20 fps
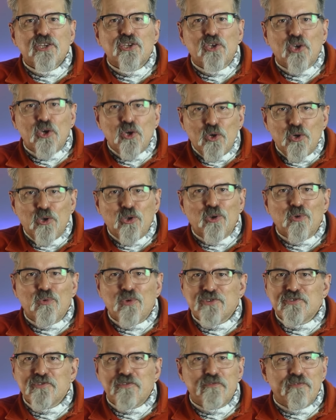Google
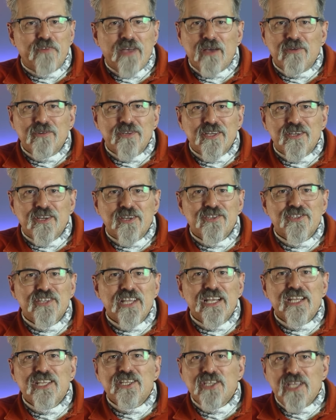wasn't founded
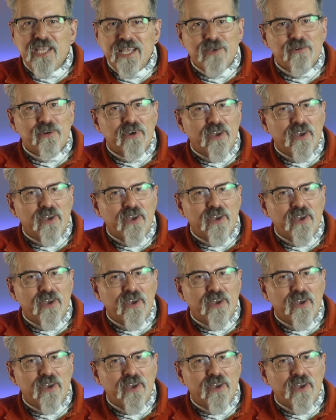until a year